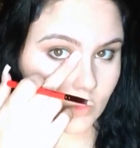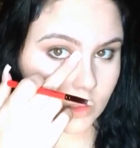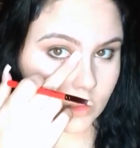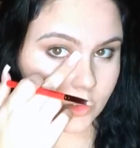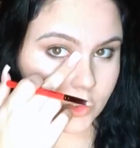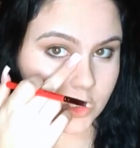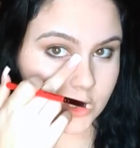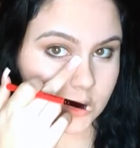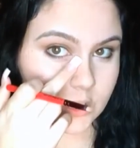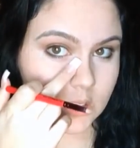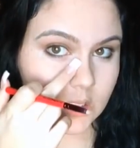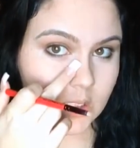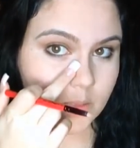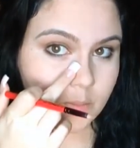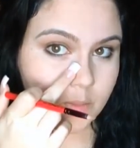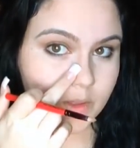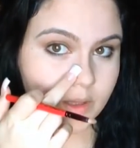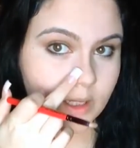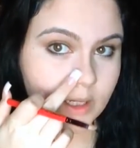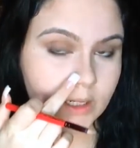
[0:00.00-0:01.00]
to just
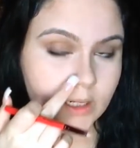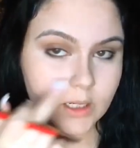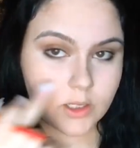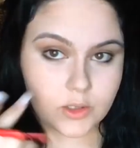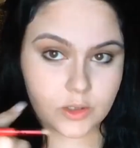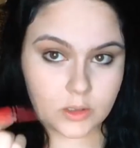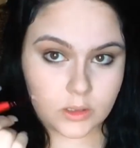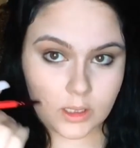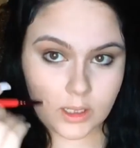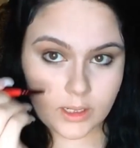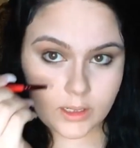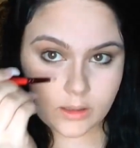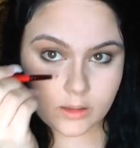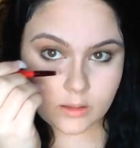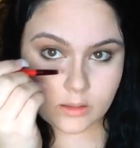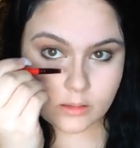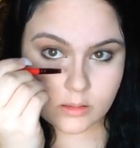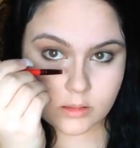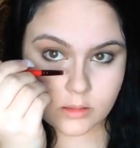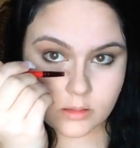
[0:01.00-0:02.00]
keep with that natural
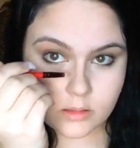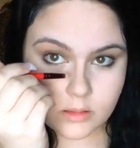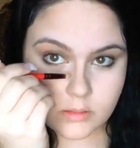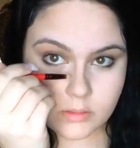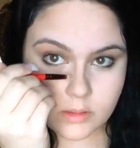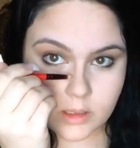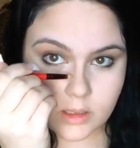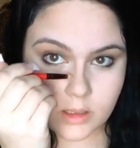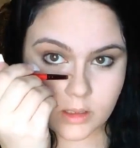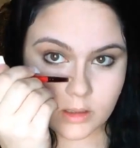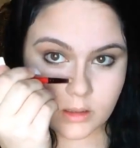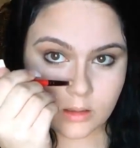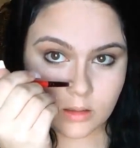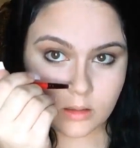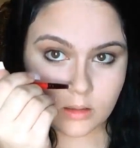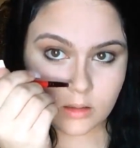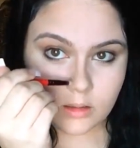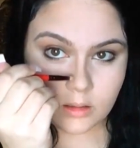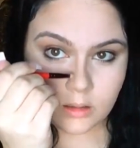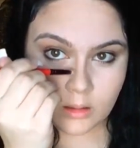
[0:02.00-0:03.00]
line. So, it kind of,
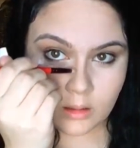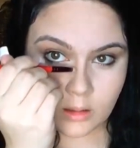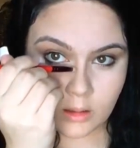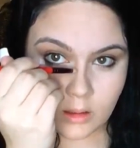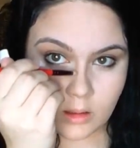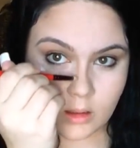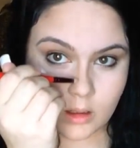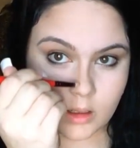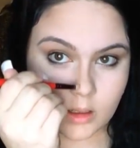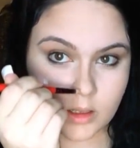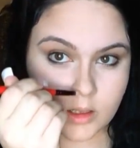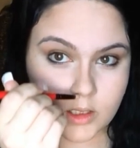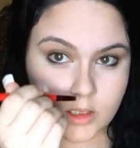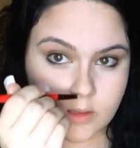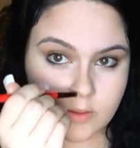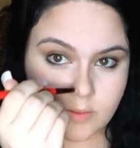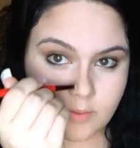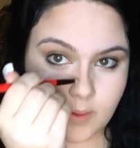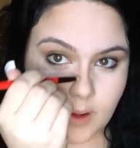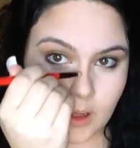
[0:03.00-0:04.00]
you're
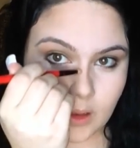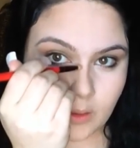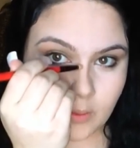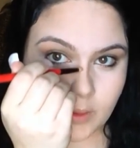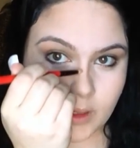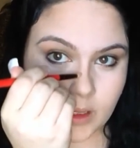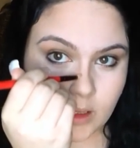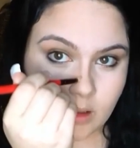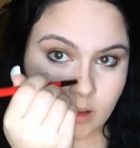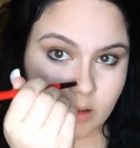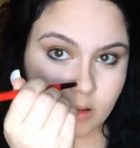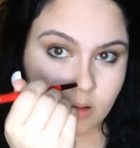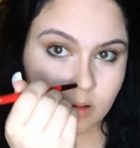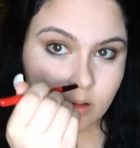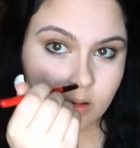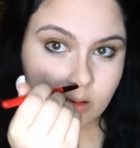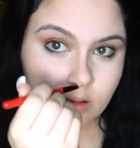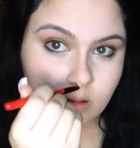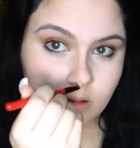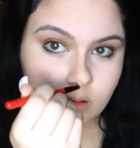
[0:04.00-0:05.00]
just following
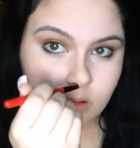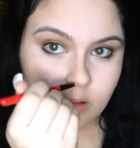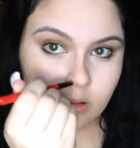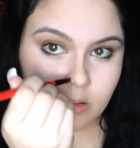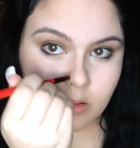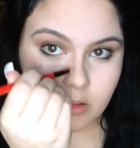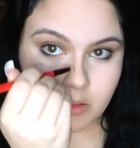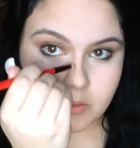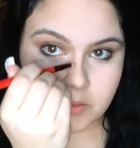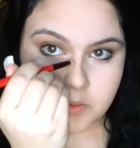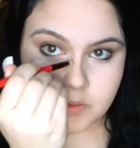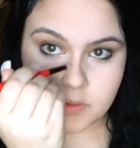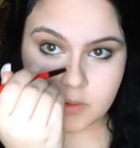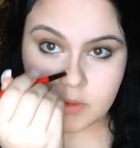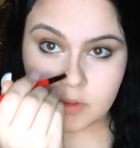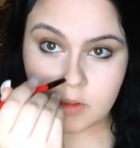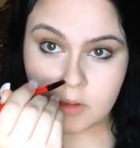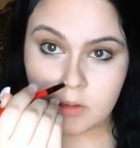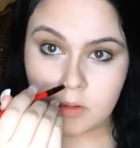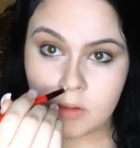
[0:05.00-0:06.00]
your
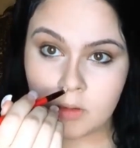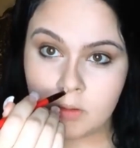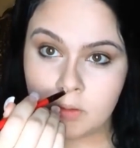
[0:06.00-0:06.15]
nose.